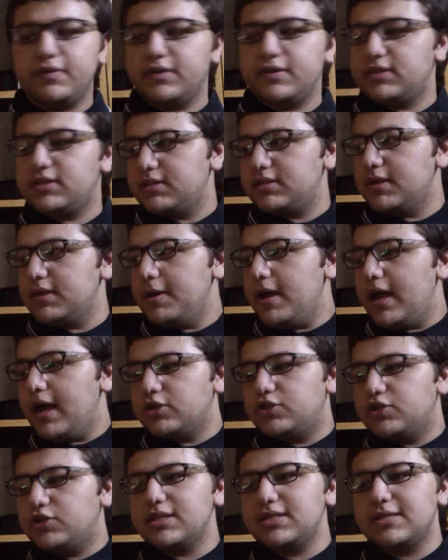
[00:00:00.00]
It's
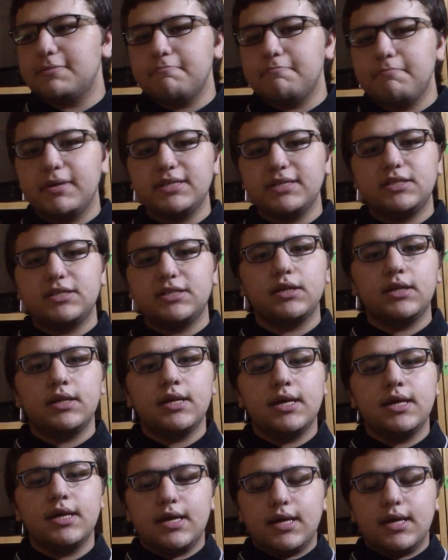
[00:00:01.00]
just mental
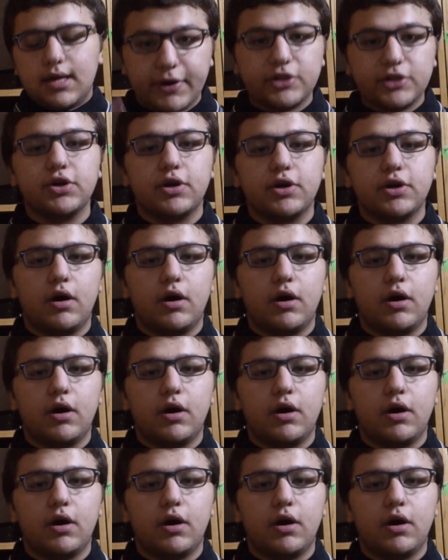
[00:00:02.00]
pressure